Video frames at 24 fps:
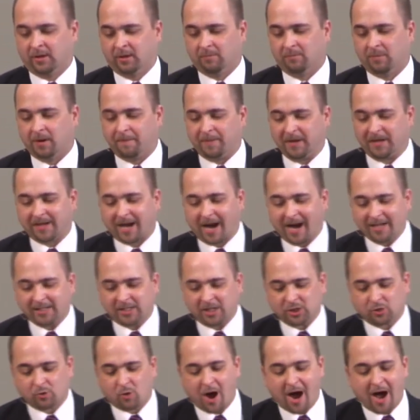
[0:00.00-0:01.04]
But because
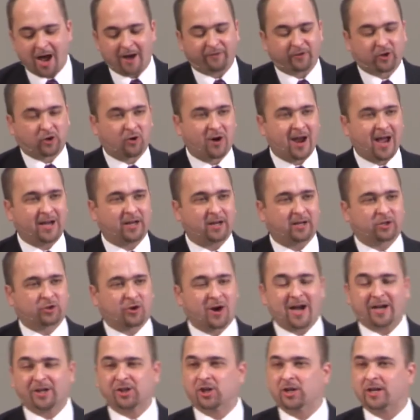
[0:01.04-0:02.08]
his rod of correct,
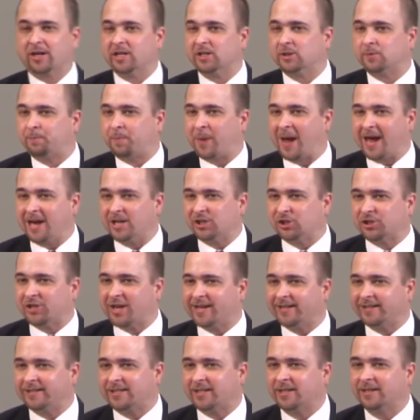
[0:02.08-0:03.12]
correction is
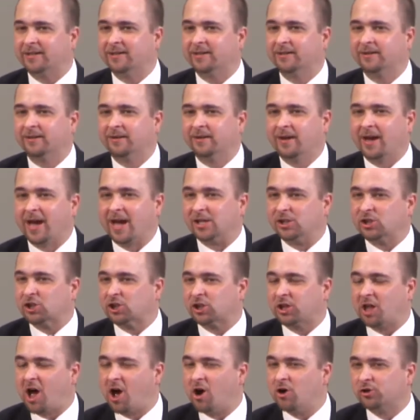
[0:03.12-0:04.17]
patient and
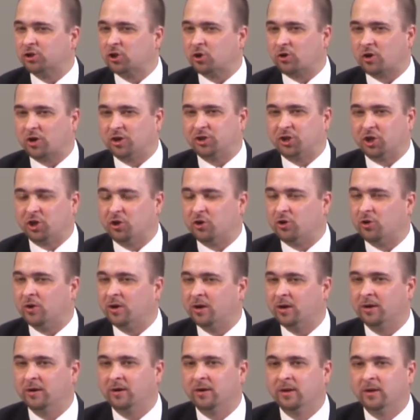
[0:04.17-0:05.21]
slow towards you,
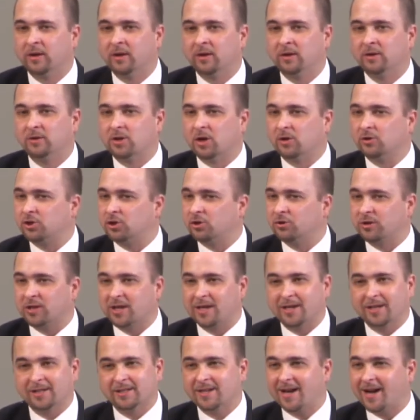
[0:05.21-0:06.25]
don't you
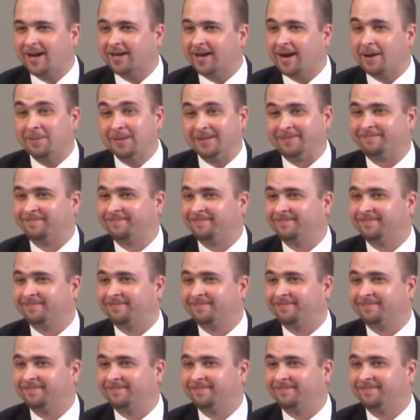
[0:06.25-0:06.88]
think it's not coming?